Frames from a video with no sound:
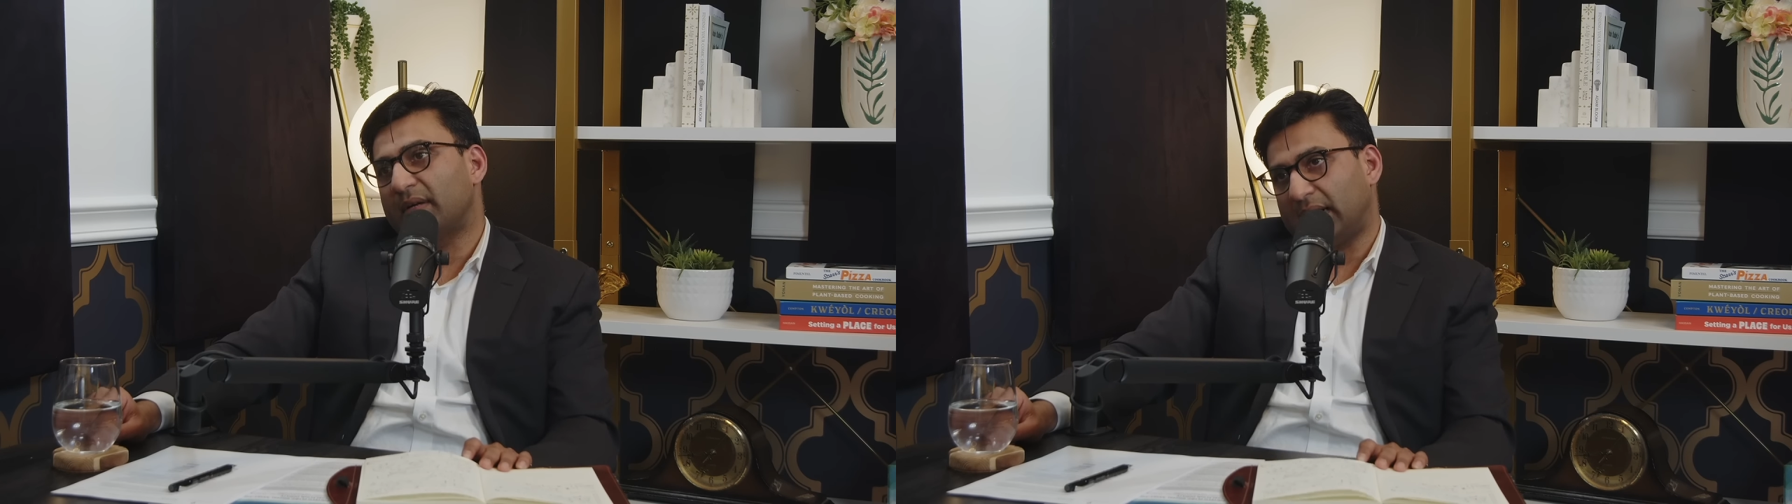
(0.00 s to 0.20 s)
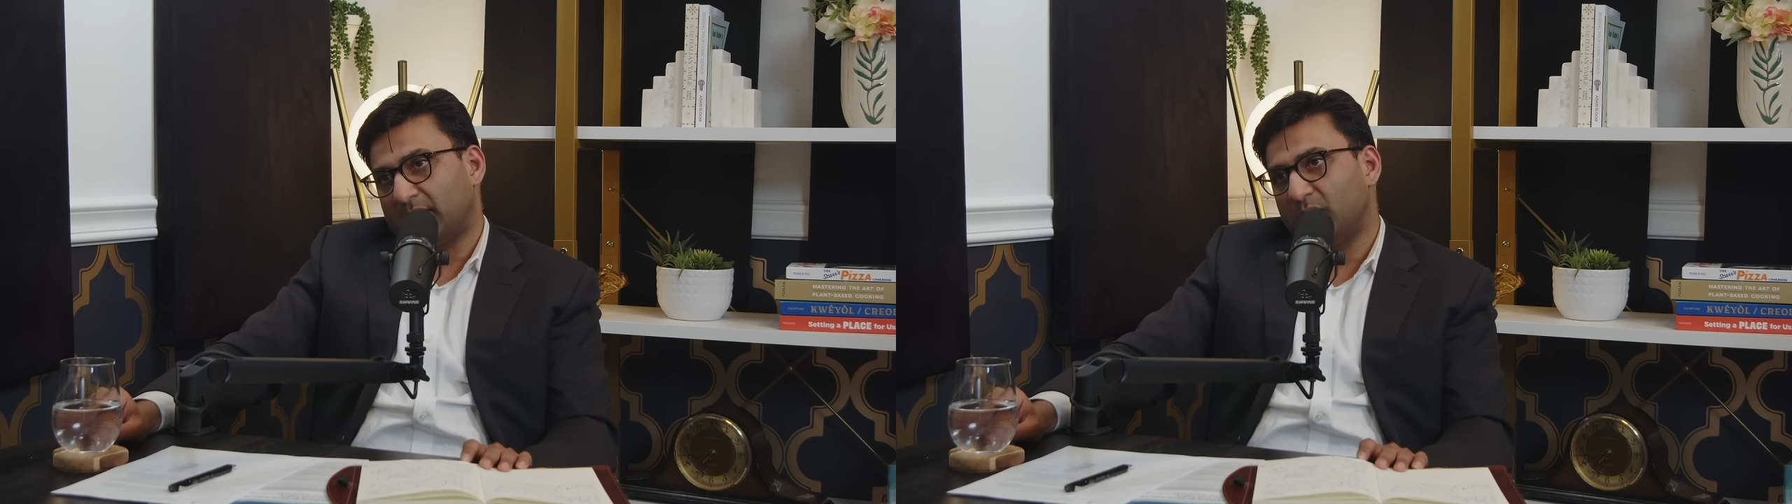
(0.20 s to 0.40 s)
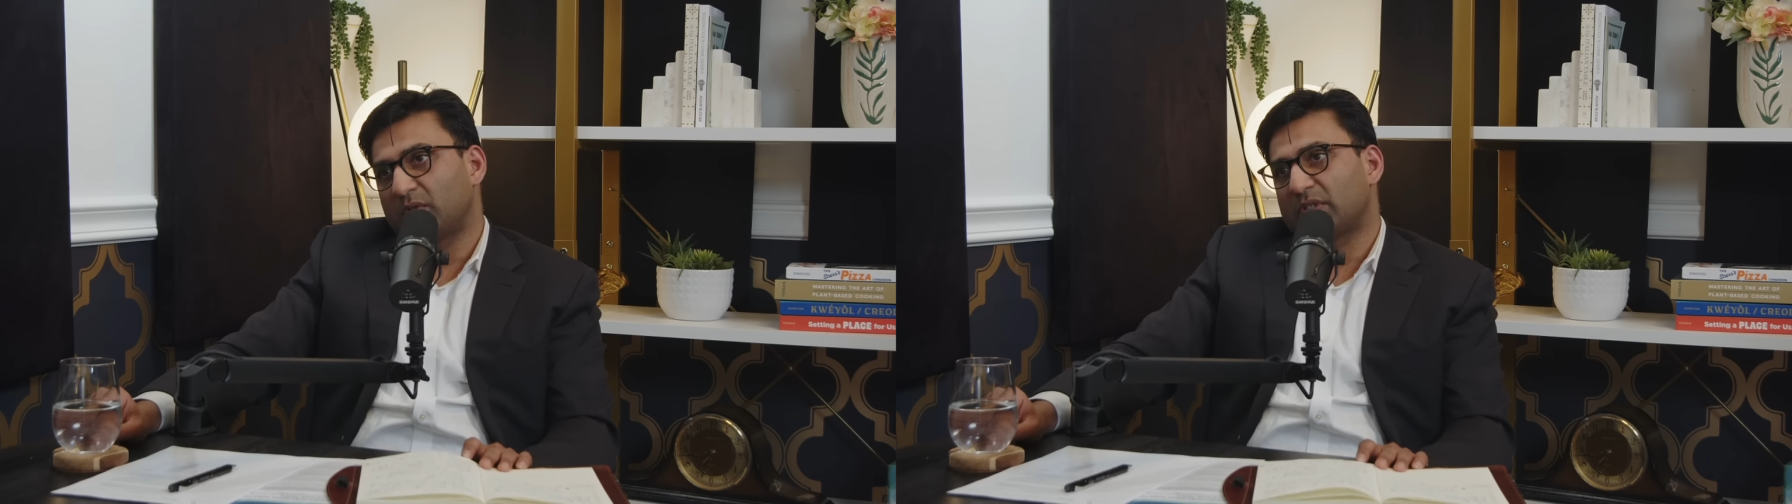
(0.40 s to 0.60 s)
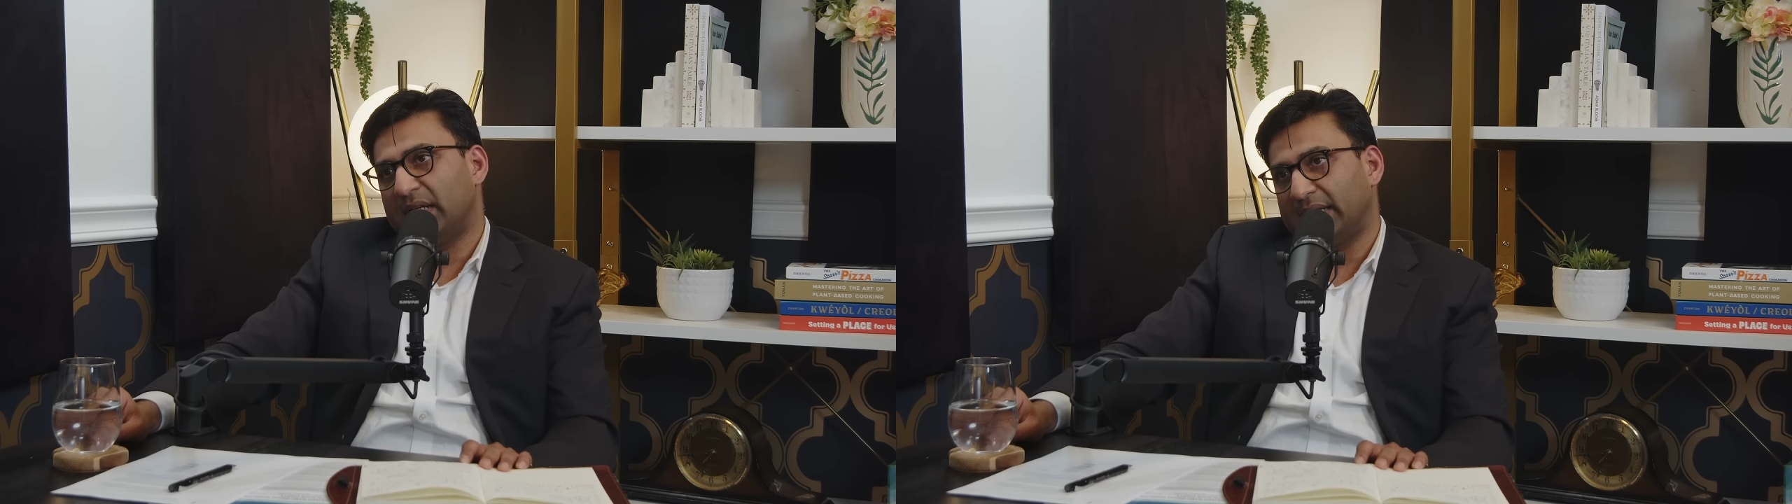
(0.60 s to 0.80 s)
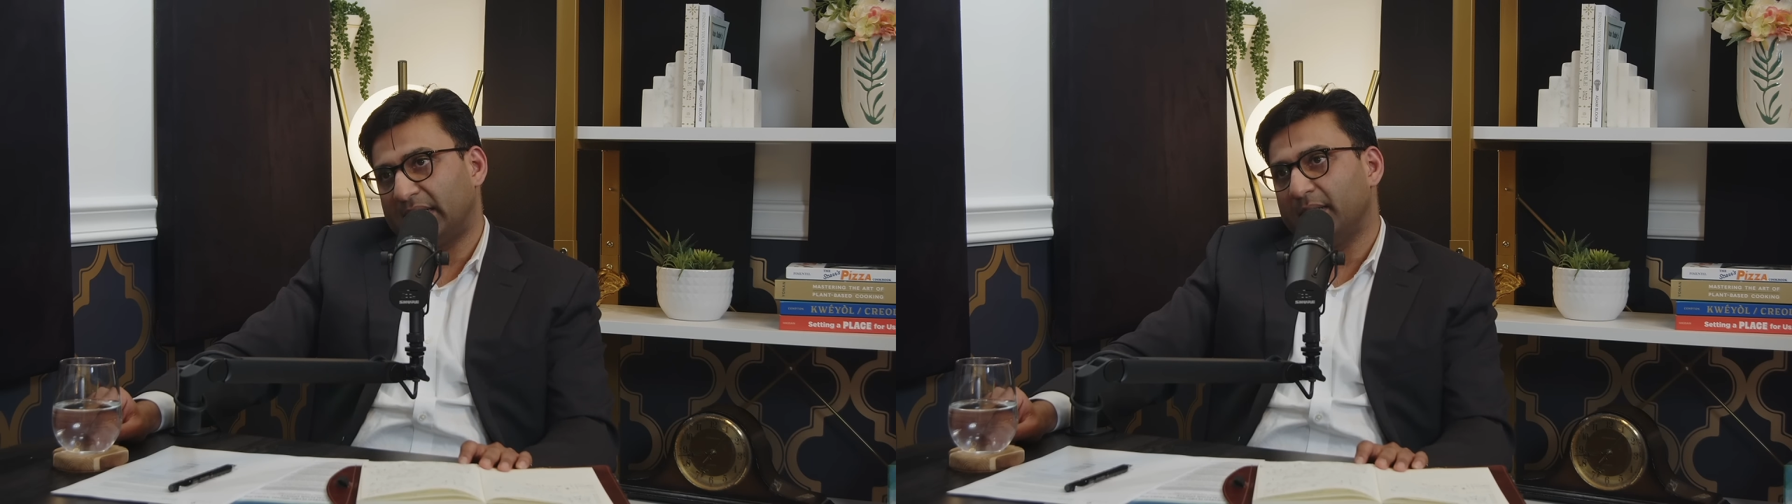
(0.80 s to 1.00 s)
Correct. Most
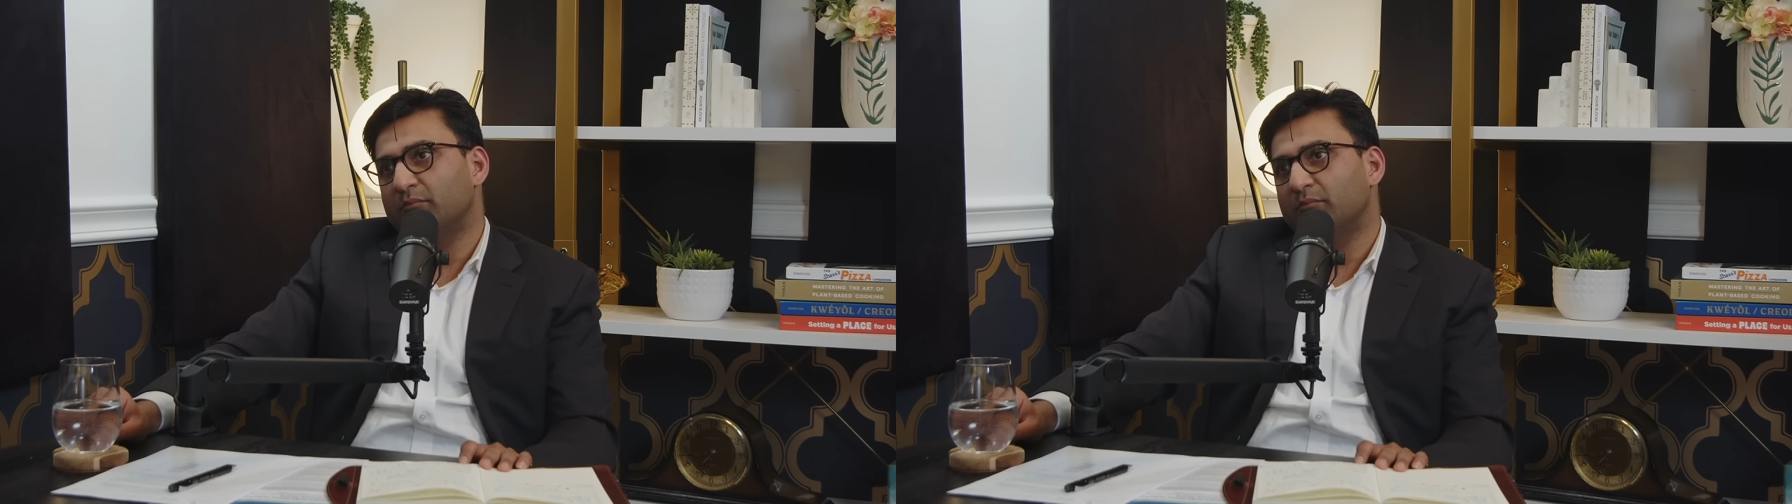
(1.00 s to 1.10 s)
likely,